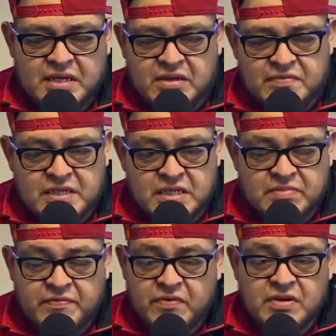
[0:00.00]
said this
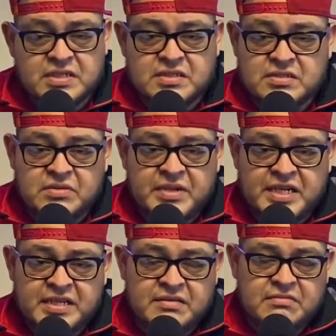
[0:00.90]
before. There's so many,
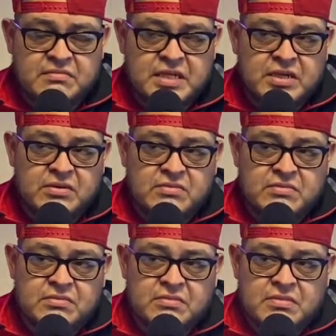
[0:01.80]
a
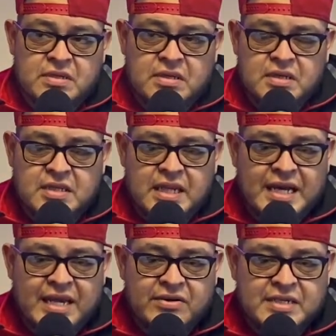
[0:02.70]
lot of
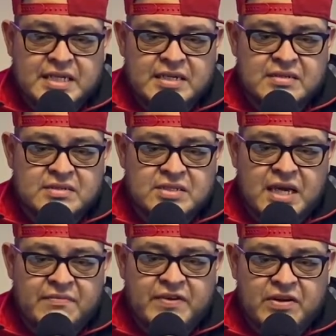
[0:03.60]
guarantees. There's
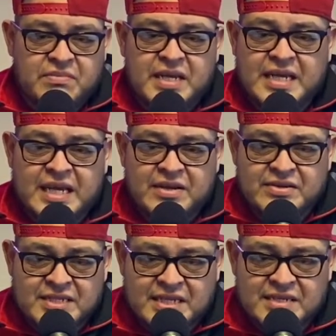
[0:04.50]
not very many
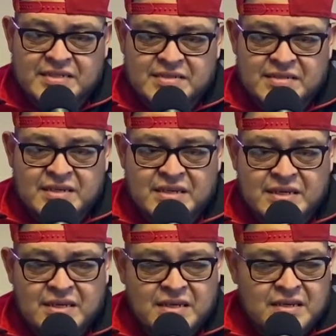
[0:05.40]
guarantees.
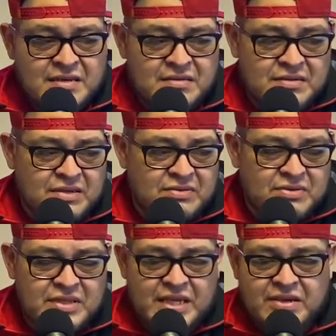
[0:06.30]
The only
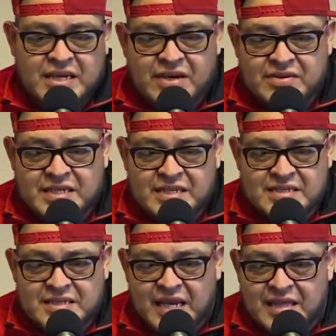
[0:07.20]
thing you guarantee is
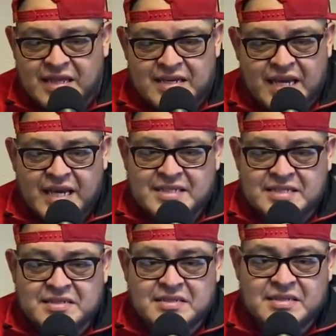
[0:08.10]
death and
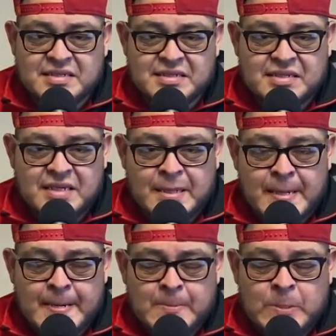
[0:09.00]
taxes.
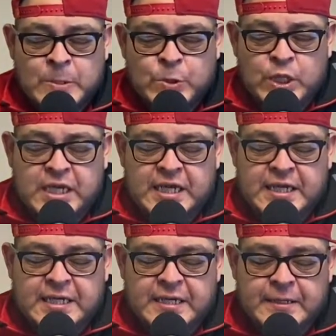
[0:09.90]

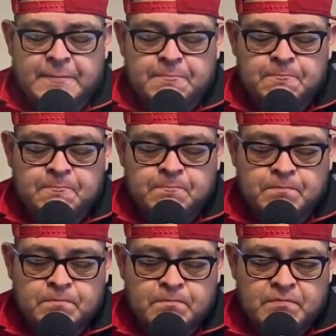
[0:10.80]
And
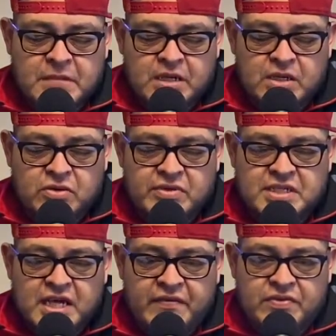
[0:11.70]
we just
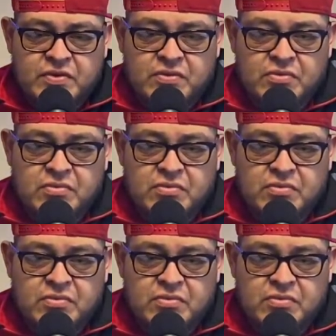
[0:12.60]
have to,